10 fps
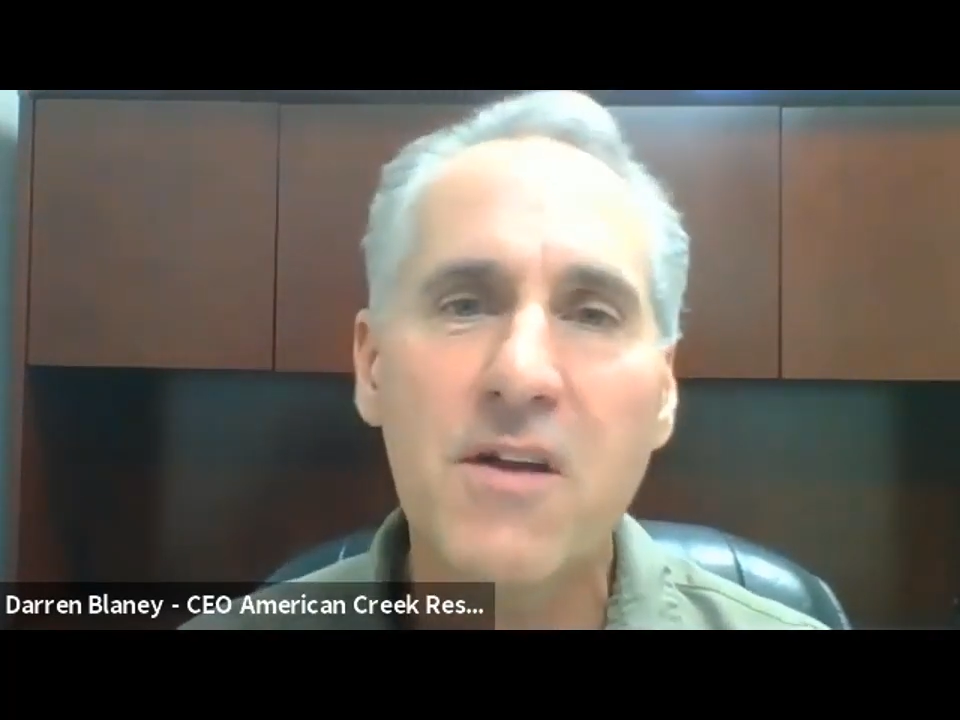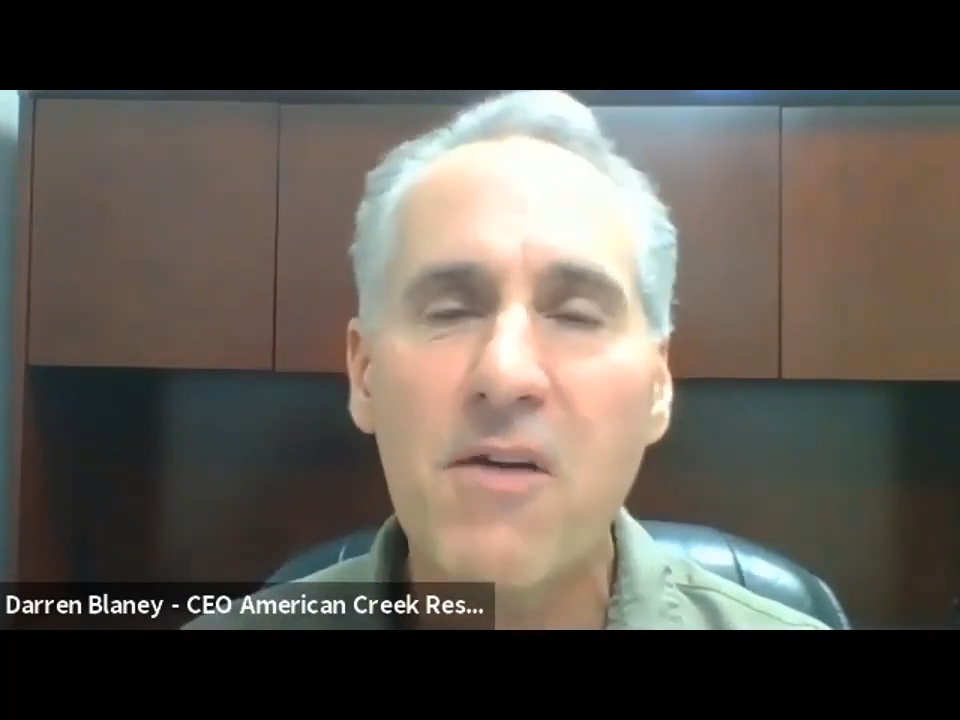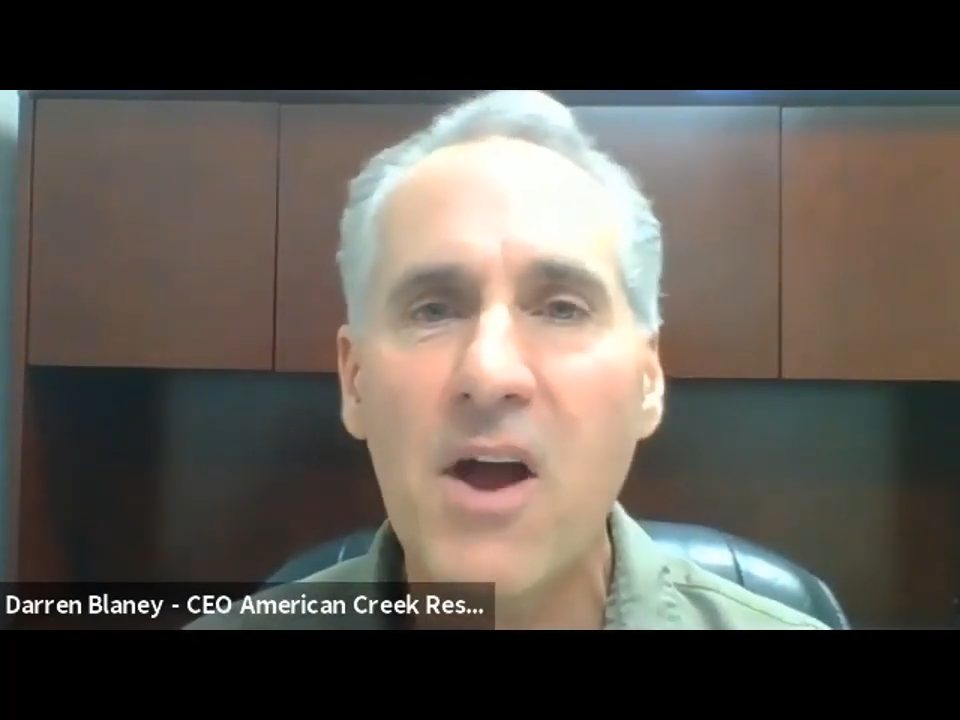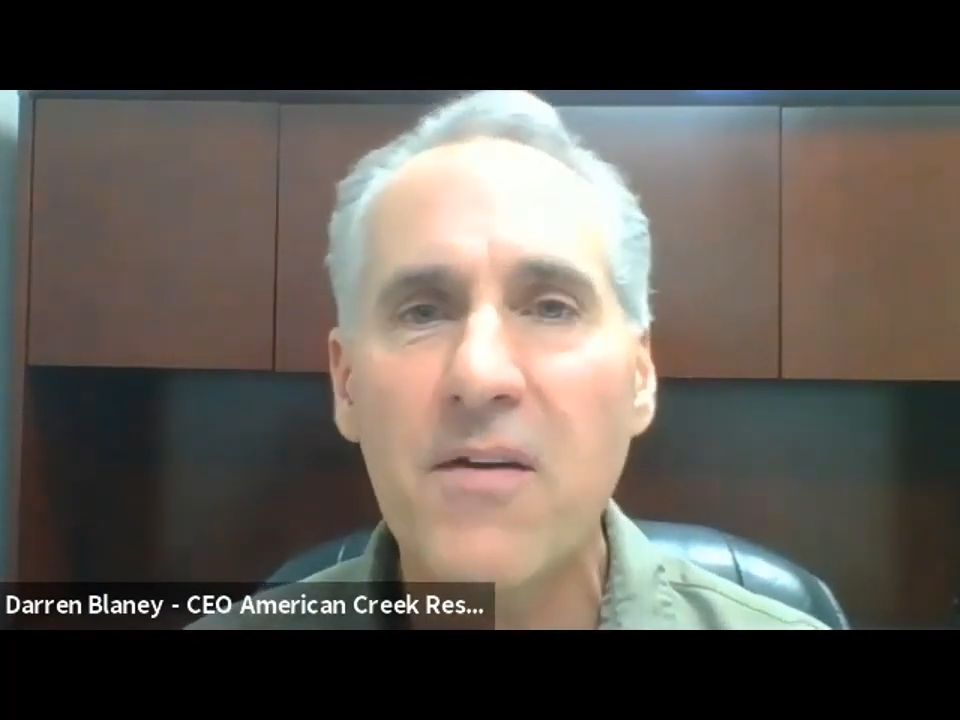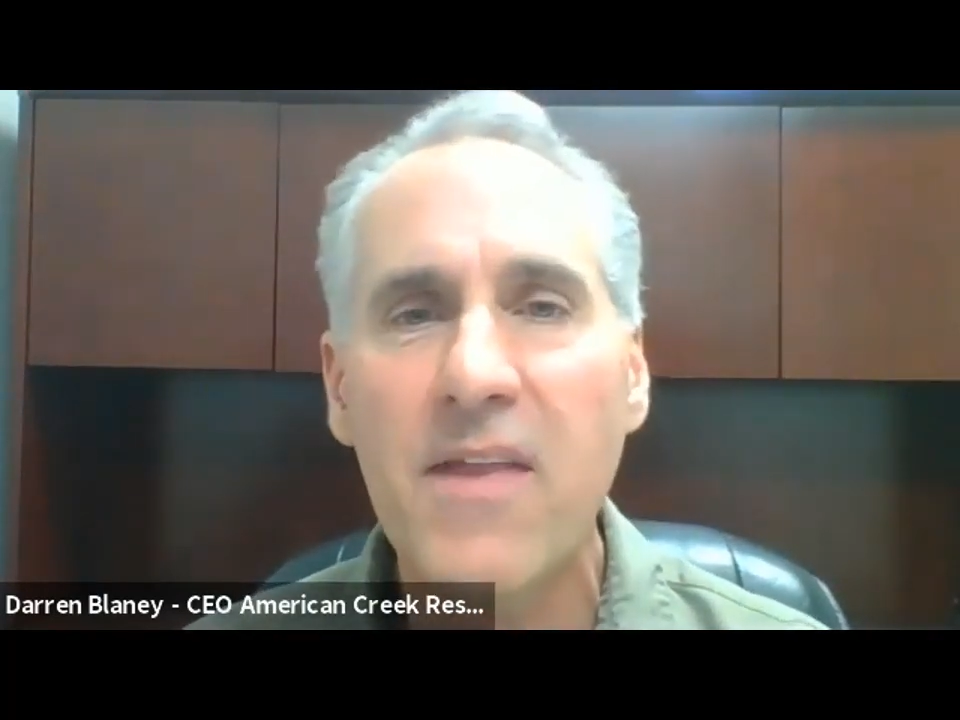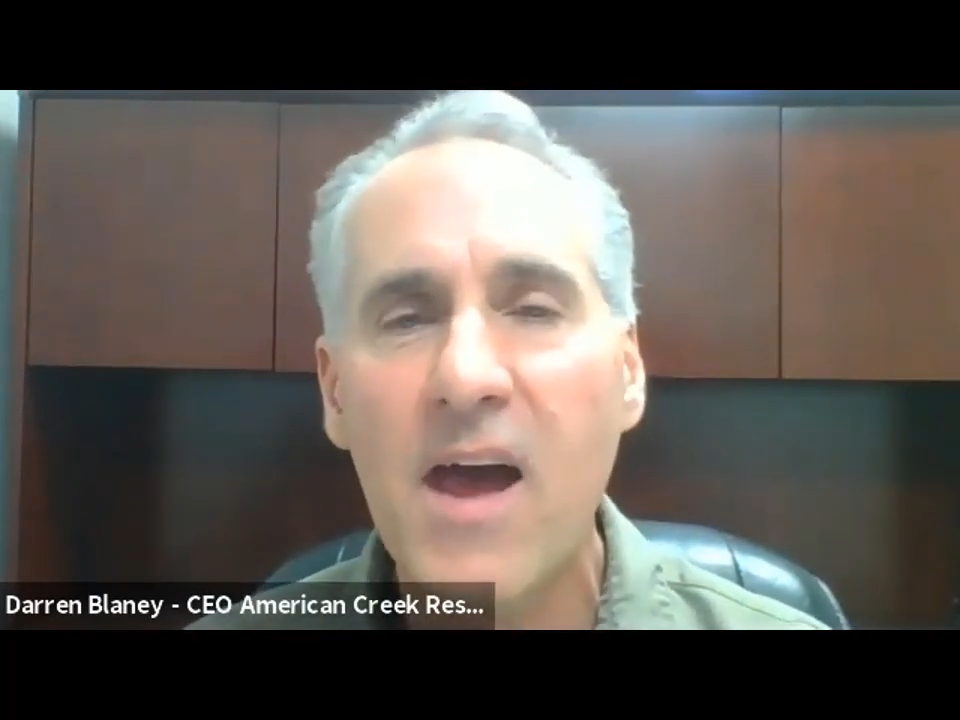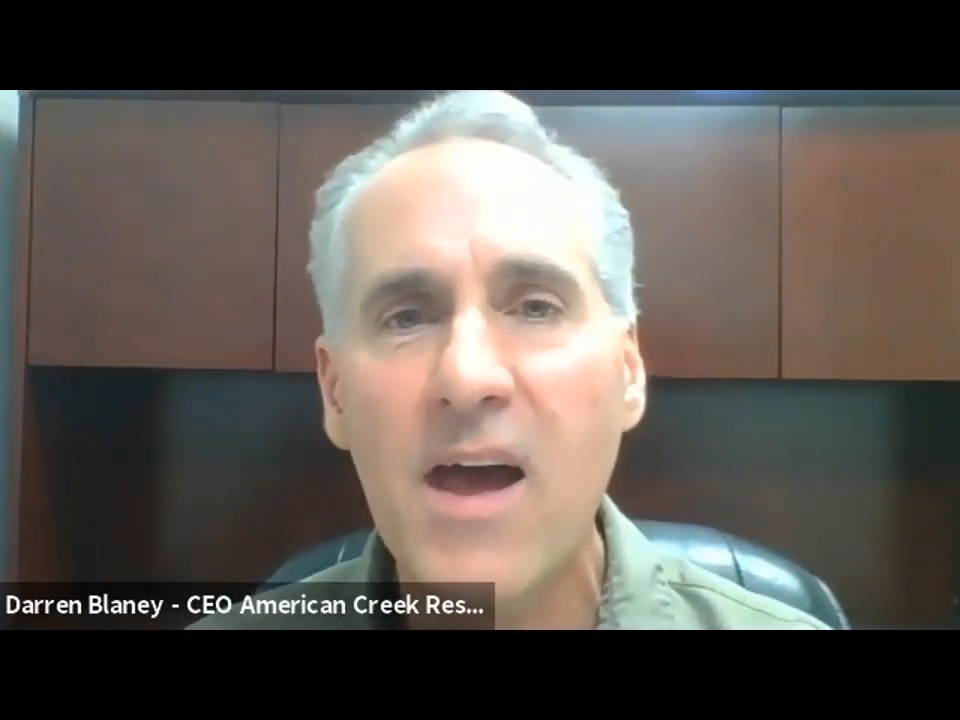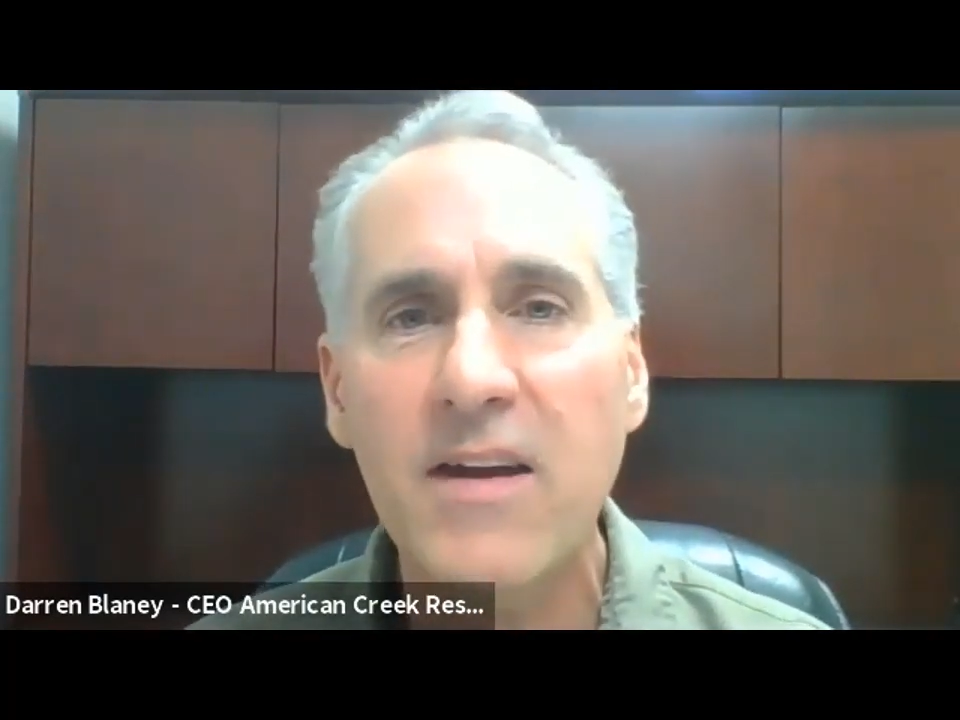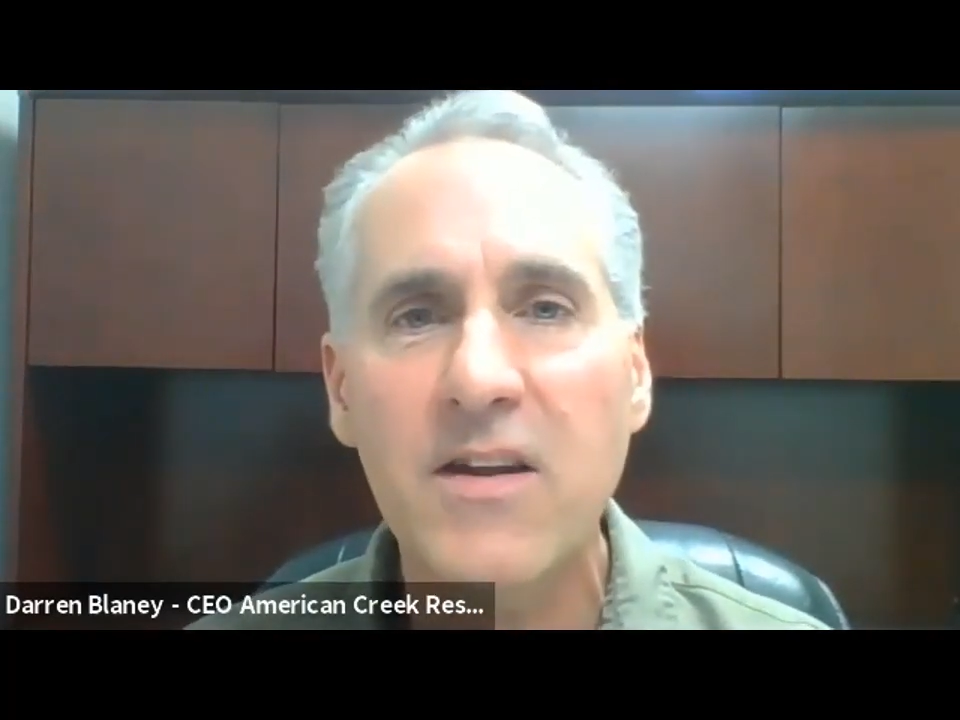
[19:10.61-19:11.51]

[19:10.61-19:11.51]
around that